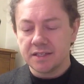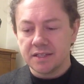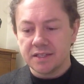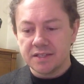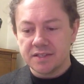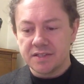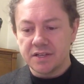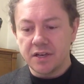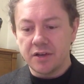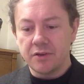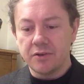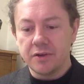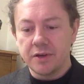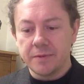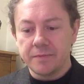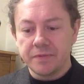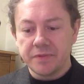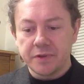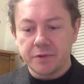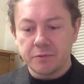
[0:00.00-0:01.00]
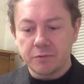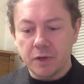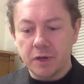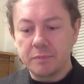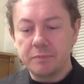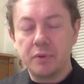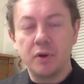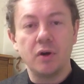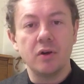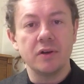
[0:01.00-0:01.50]
So
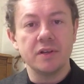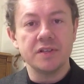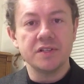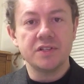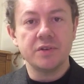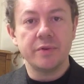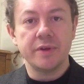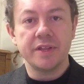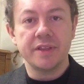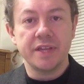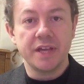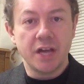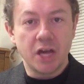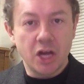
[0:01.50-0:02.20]
Ron Paul is doing the